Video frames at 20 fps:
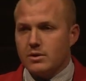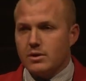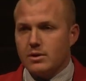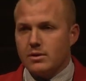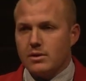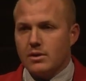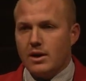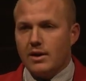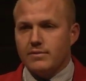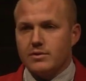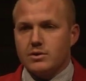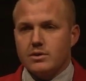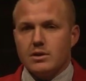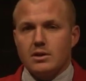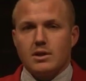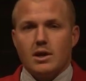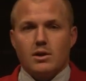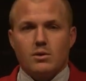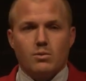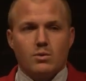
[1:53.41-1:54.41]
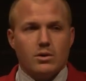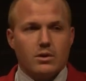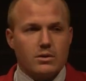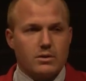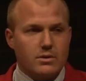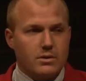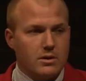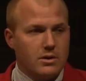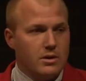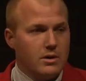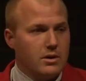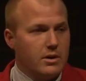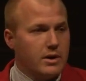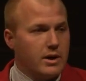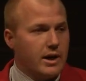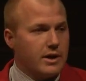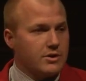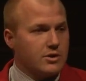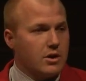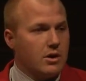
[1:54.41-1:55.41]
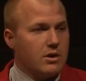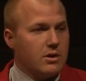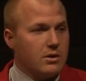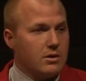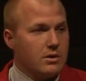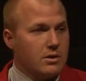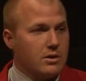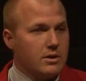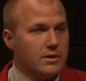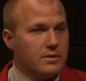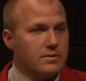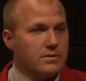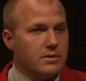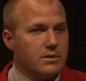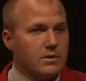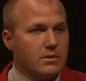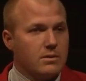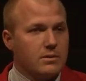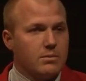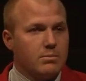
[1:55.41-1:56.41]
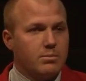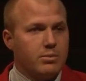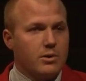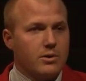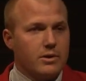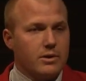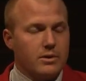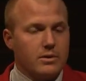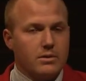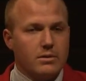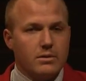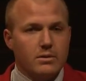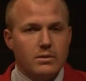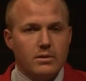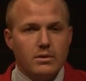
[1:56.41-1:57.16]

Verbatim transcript: Obviously, a lot of work has gone into putting